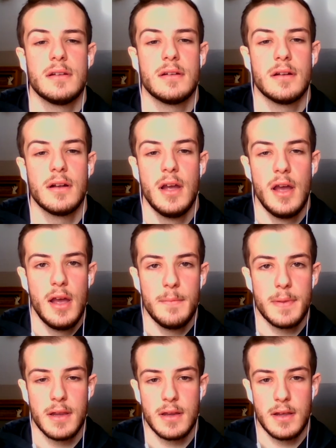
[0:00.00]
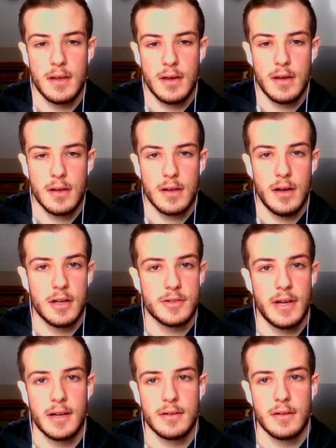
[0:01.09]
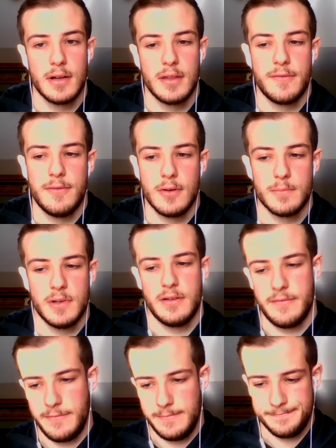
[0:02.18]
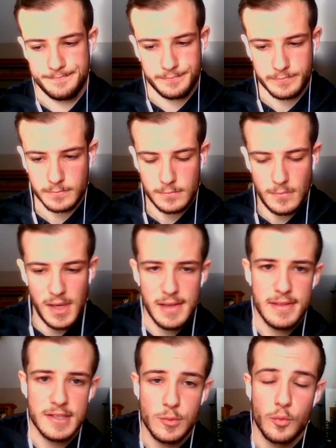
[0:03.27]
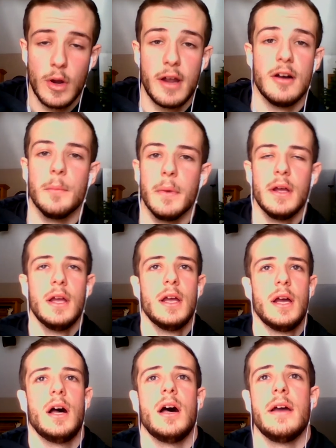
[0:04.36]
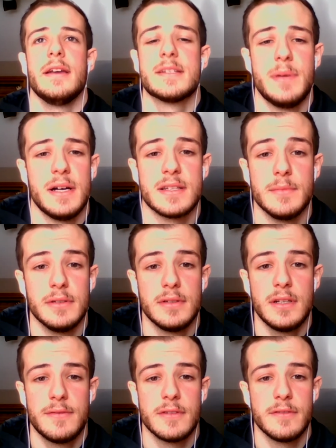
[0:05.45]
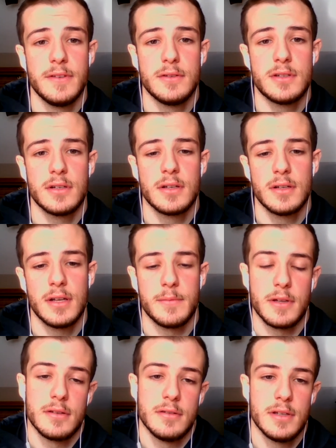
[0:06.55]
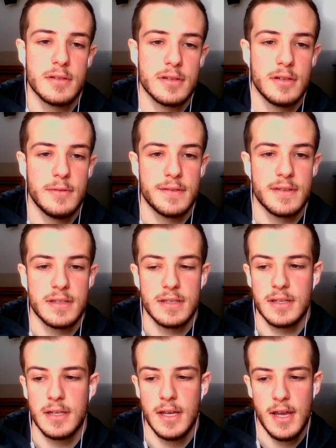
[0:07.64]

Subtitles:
or being a contractor in the form of this realm is a possibility for the future. I mean, who knows? We'll have to see